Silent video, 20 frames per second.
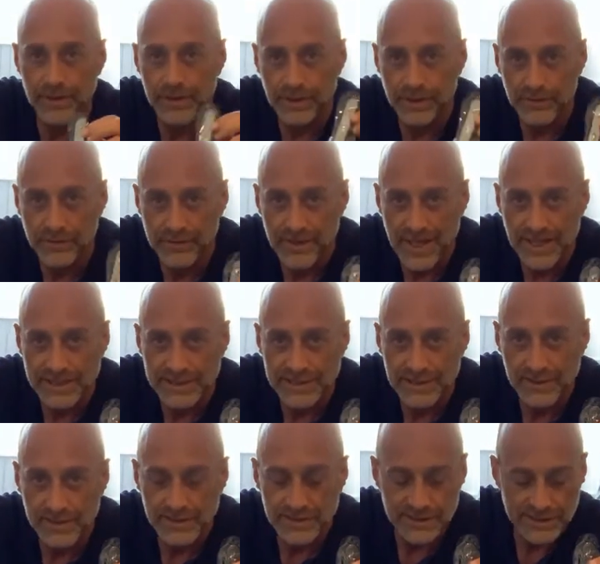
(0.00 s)

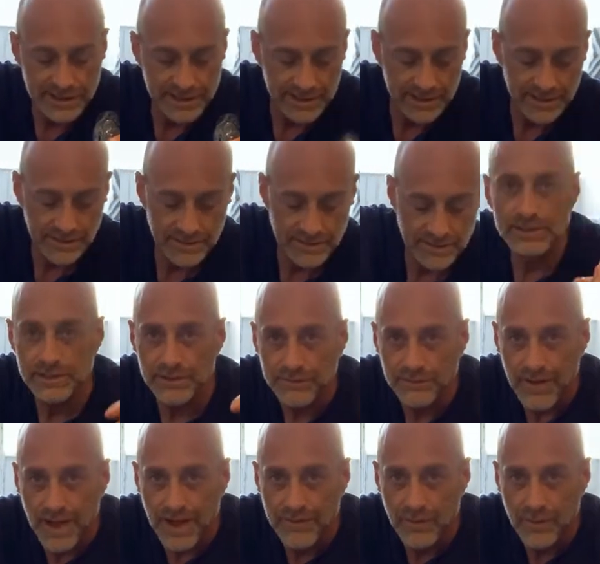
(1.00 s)
utensils,
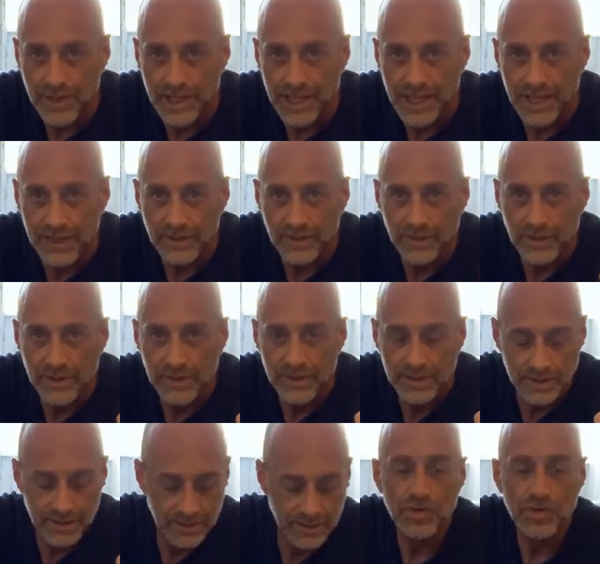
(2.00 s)
survival candle,